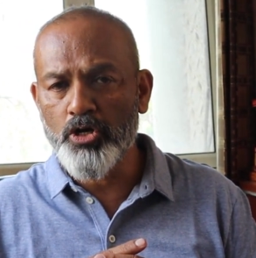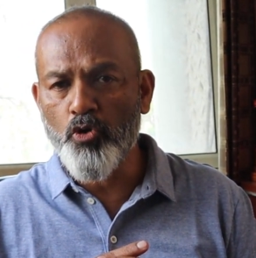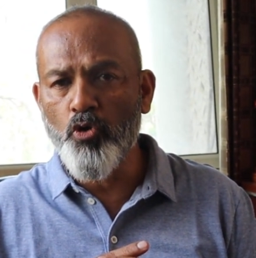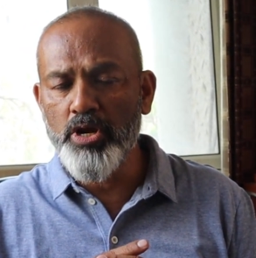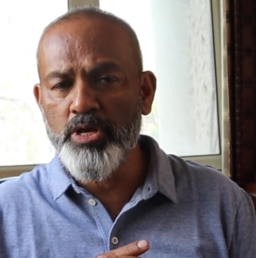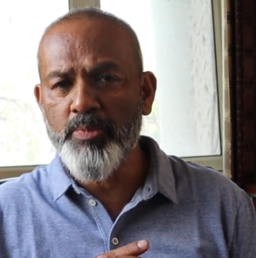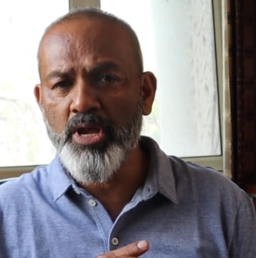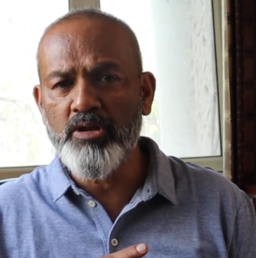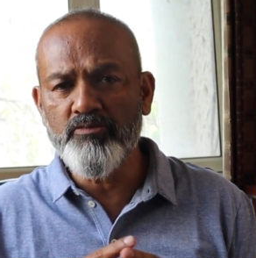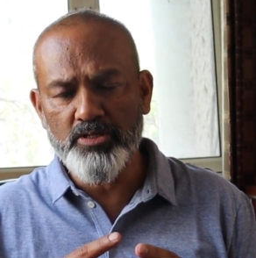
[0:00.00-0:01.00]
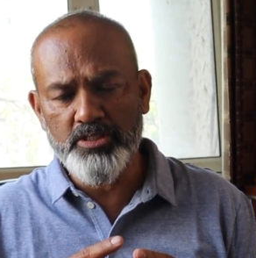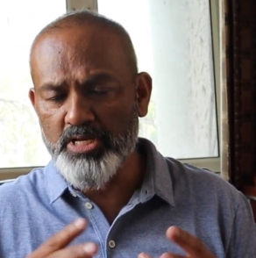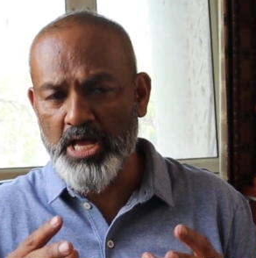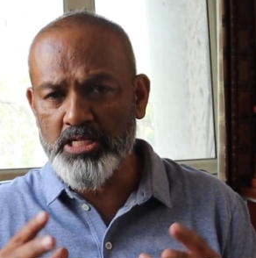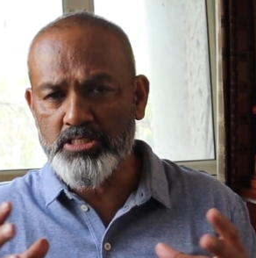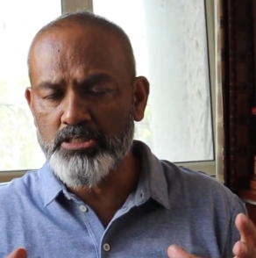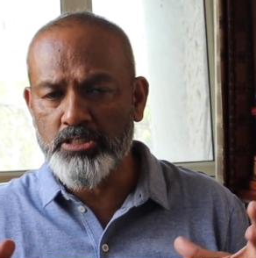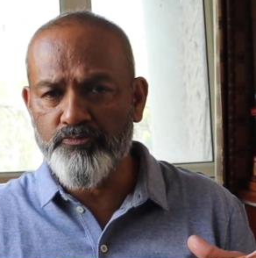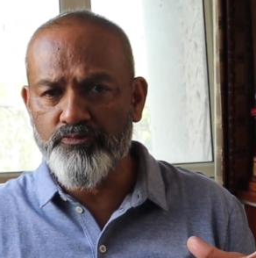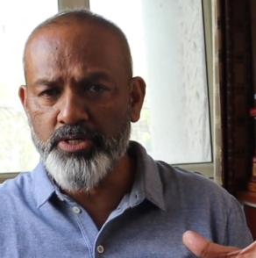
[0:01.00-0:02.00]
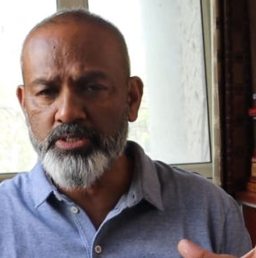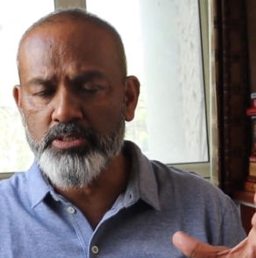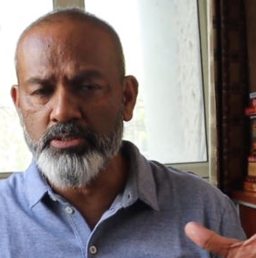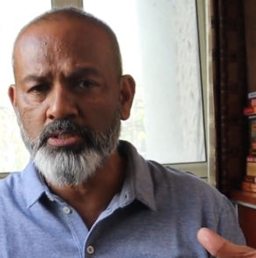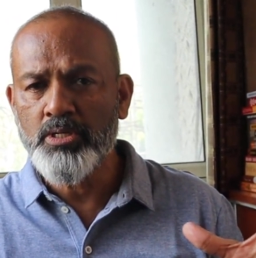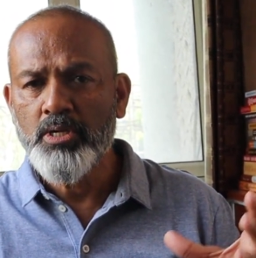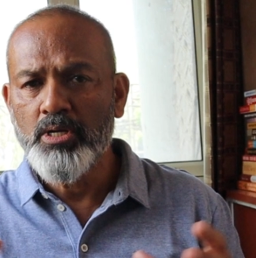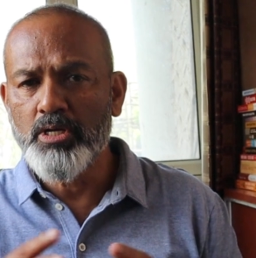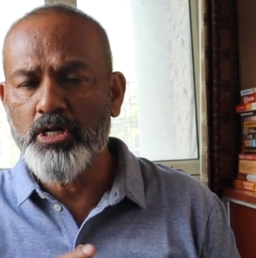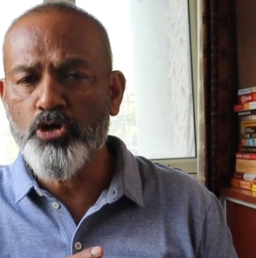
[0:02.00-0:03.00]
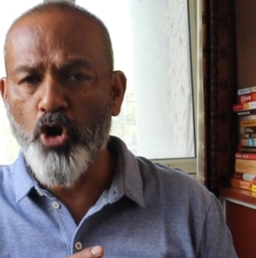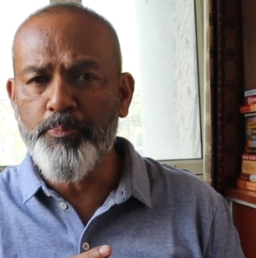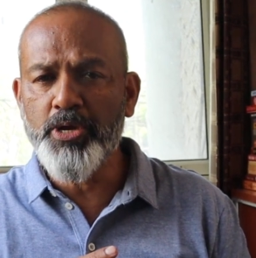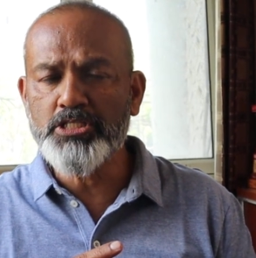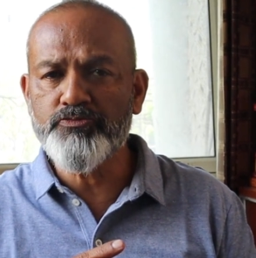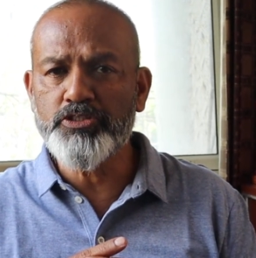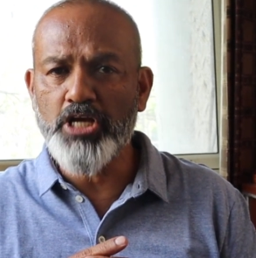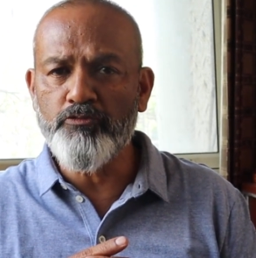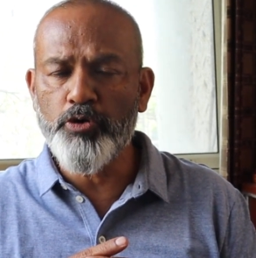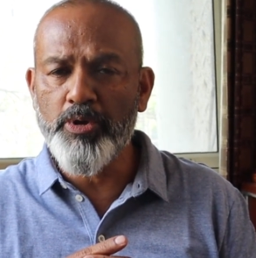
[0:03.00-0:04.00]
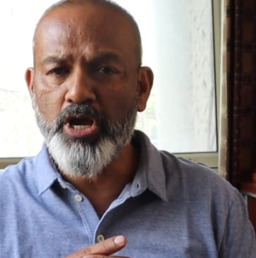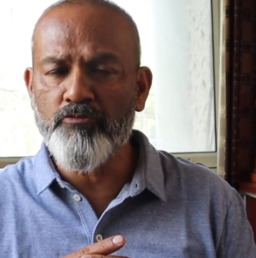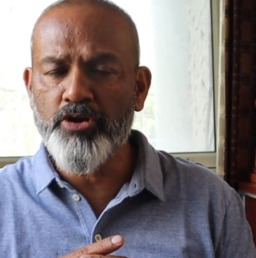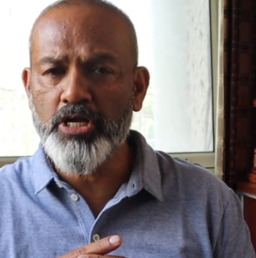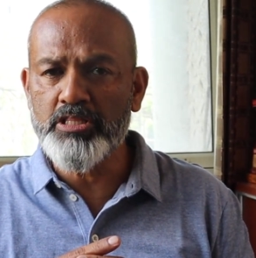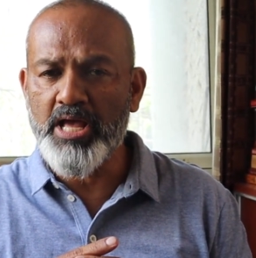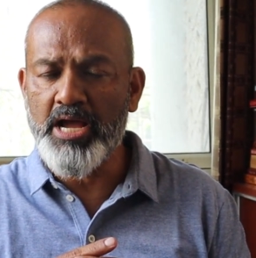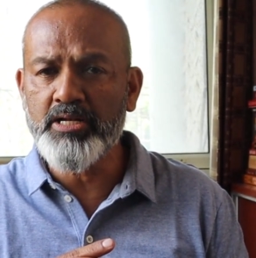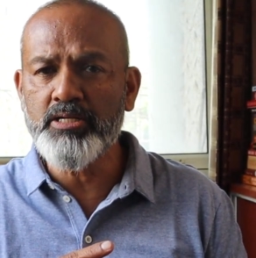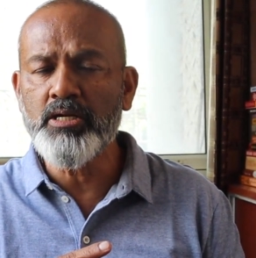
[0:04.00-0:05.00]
cold email, which has different topics which I would be covering in that,